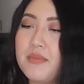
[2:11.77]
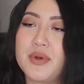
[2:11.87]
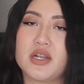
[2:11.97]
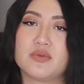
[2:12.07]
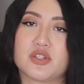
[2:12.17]

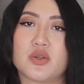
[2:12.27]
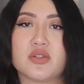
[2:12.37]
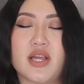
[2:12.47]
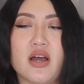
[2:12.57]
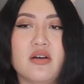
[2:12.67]
but it was
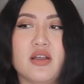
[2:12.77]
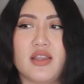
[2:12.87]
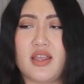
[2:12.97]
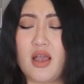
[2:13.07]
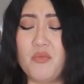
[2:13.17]
sold
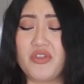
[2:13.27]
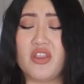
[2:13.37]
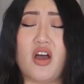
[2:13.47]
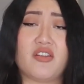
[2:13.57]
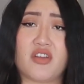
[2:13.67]
out. It comes with a
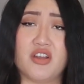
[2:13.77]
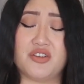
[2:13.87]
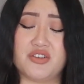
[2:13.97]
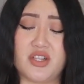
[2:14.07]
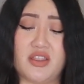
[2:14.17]
lot of colors.